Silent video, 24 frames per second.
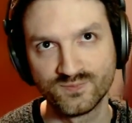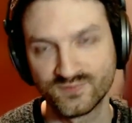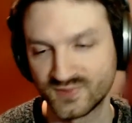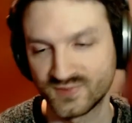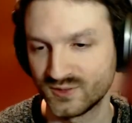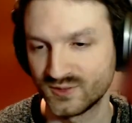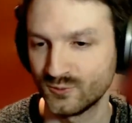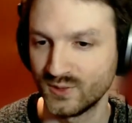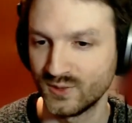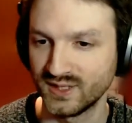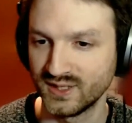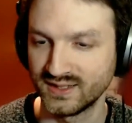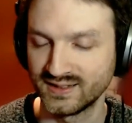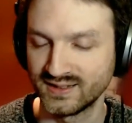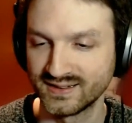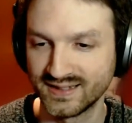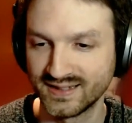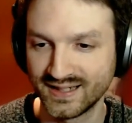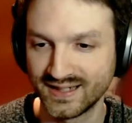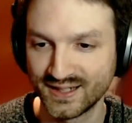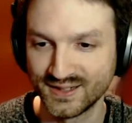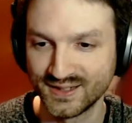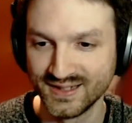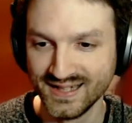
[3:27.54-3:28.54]
wait,
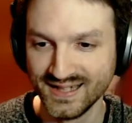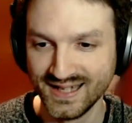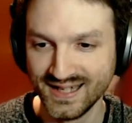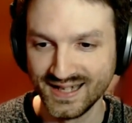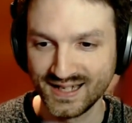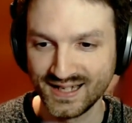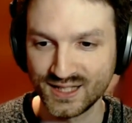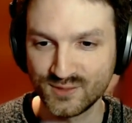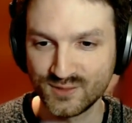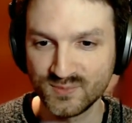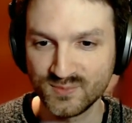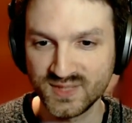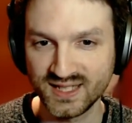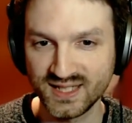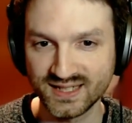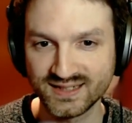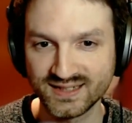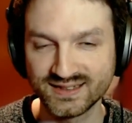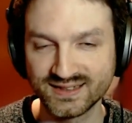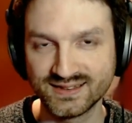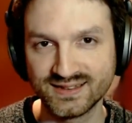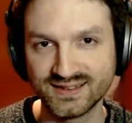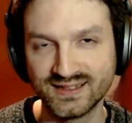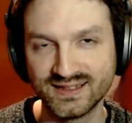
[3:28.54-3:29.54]
let me
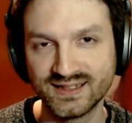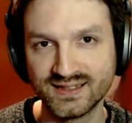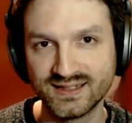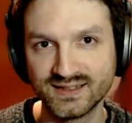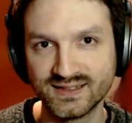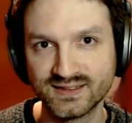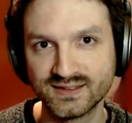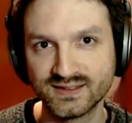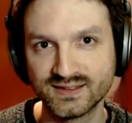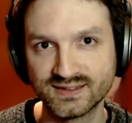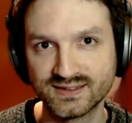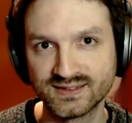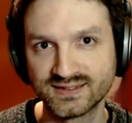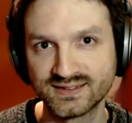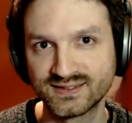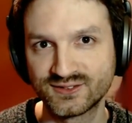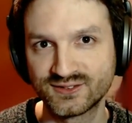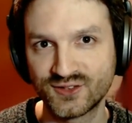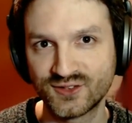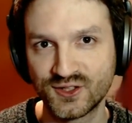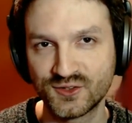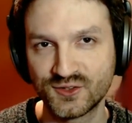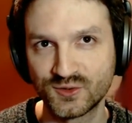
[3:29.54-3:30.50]
try to.